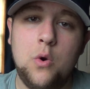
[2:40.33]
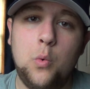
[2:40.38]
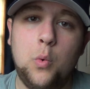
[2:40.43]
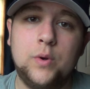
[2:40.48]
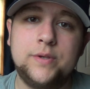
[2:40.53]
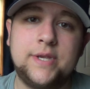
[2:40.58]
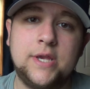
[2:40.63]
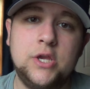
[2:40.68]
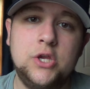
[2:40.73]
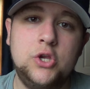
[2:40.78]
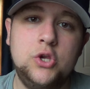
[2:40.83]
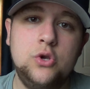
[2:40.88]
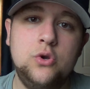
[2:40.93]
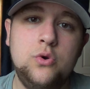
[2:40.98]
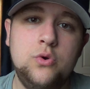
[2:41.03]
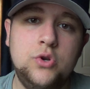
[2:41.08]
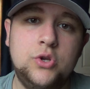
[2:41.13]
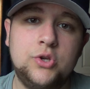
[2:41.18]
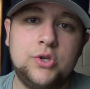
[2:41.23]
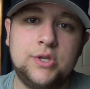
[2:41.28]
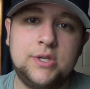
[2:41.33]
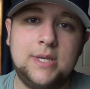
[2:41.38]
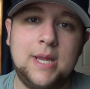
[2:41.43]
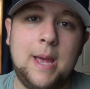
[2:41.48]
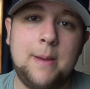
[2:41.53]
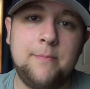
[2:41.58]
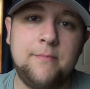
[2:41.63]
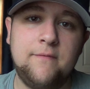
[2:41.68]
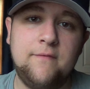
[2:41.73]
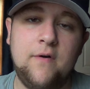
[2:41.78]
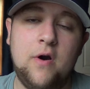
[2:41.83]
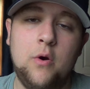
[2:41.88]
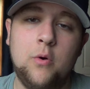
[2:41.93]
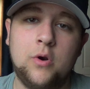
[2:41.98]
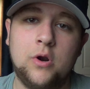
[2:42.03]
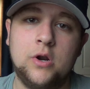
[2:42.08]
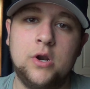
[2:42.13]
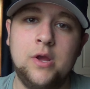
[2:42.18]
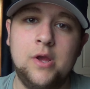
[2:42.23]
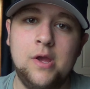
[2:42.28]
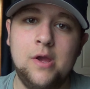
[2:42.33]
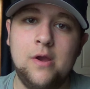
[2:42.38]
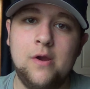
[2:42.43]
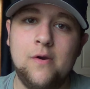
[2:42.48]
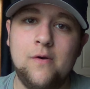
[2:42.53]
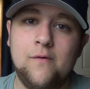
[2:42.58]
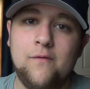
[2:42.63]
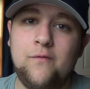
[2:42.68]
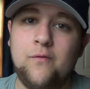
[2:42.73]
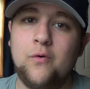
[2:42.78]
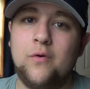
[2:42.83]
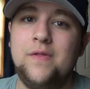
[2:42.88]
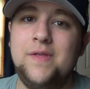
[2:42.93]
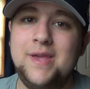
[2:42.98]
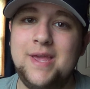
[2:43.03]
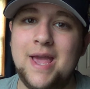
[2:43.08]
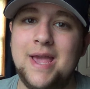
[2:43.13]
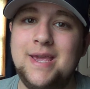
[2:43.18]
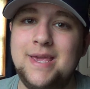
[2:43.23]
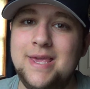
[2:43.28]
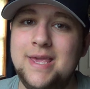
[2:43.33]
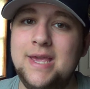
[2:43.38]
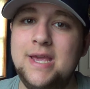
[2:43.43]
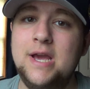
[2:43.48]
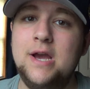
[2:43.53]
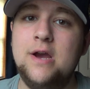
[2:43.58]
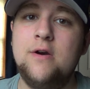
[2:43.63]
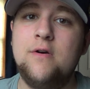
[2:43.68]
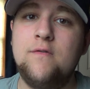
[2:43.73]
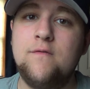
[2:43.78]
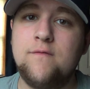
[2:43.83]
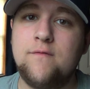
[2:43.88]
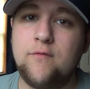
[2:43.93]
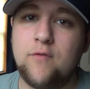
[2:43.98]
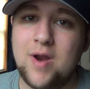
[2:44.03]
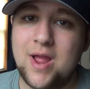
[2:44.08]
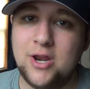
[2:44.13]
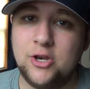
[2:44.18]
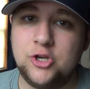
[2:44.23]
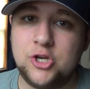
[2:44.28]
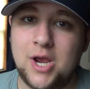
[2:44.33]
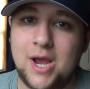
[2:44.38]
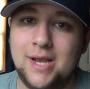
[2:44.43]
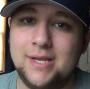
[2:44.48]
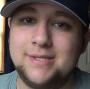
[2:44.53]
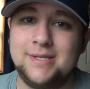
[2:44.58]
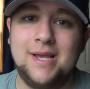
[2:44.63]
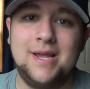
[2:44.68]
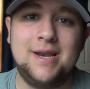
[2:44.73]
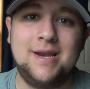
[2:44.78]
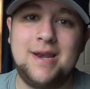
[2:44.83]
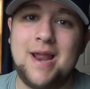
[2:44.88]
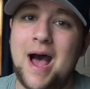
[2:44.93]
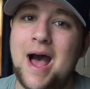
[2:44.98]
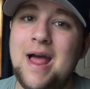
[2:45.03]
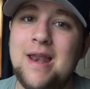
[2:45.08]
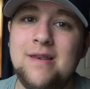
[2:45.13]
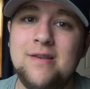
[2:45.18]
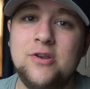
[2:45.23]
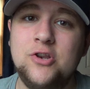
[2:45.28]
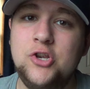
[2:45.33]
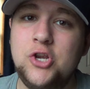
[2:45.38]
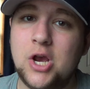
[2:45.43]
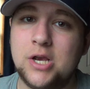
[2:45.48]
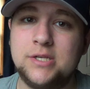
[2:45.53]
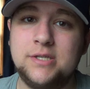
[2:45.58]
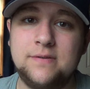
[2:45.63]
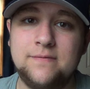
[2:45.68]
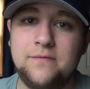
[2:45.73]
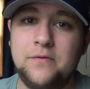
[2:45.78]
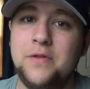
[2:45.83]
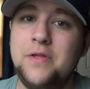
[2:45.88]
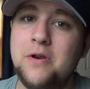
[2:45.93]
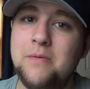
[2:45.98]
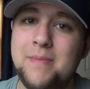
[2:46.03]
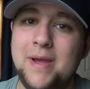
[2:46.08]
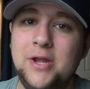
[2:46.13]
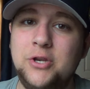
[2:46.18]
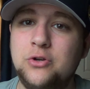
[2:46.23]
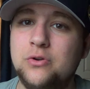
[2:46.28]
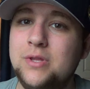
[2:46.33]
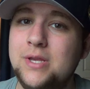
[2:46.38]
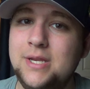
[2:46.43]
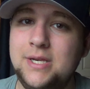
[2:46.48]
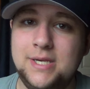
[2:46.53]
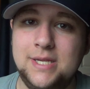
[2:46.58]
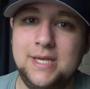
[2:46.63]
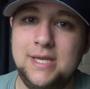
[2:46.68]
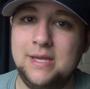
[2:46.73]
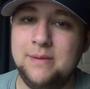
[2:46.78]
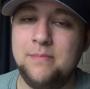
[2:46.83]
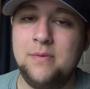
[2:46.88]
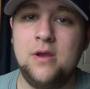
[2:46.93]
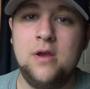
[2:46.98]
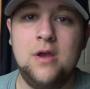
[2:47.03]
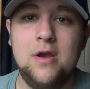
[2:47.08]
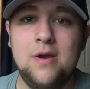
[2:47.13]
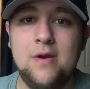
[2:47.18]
was a huge step forward for the Yankee franchise, not just for their major league team,